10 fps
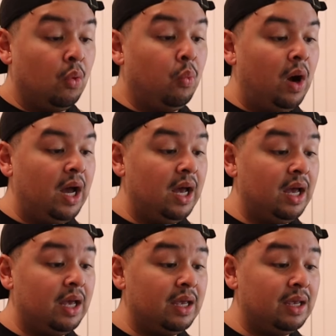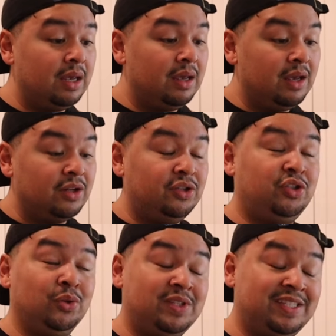What?
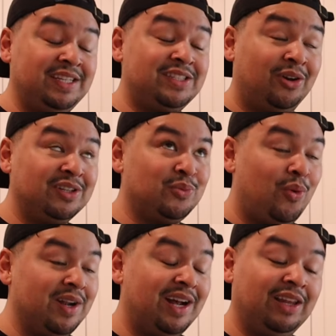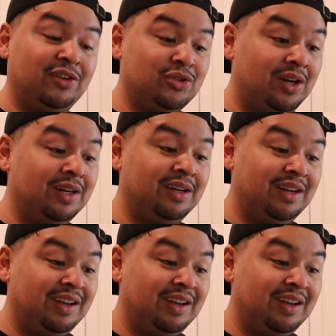Dude, sea salt is one hell of a drug.